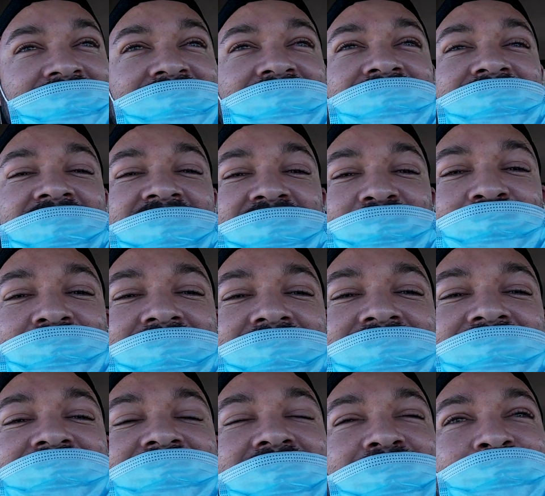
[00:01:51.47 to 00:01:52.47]
he gave me
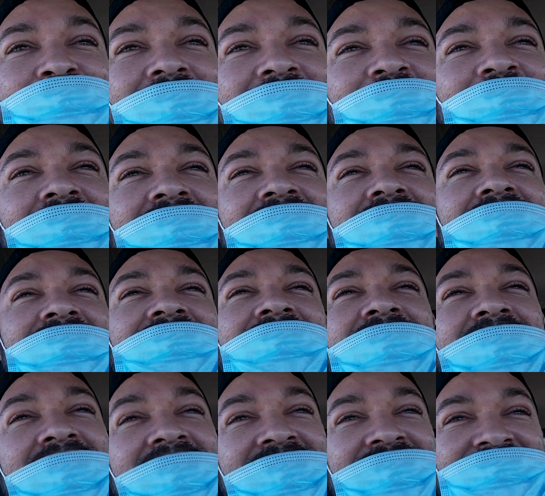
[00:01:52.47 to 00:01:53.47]
a demo, and
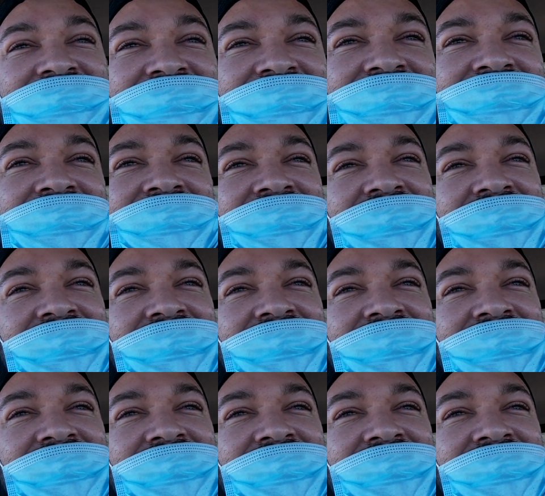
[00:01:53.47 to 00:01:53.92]
guys,